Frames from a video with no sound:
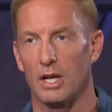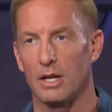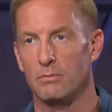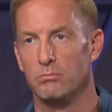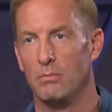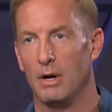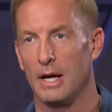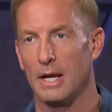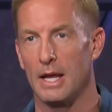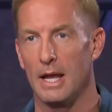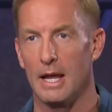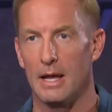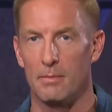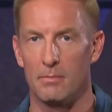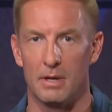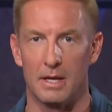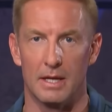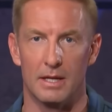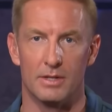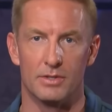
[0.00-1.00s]
like
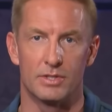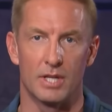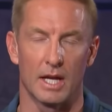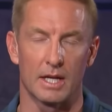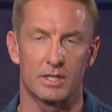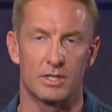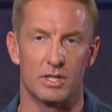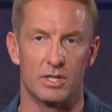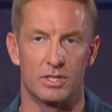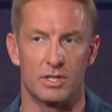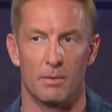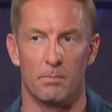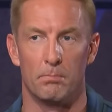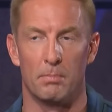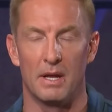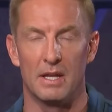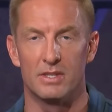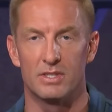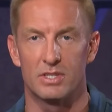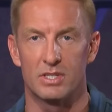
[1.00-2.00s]
Miami and Texas and
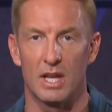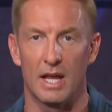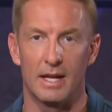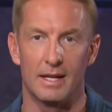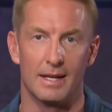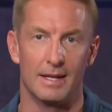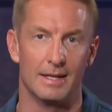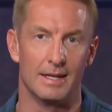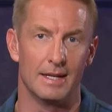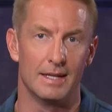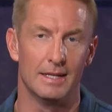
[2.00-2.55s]
Penn State and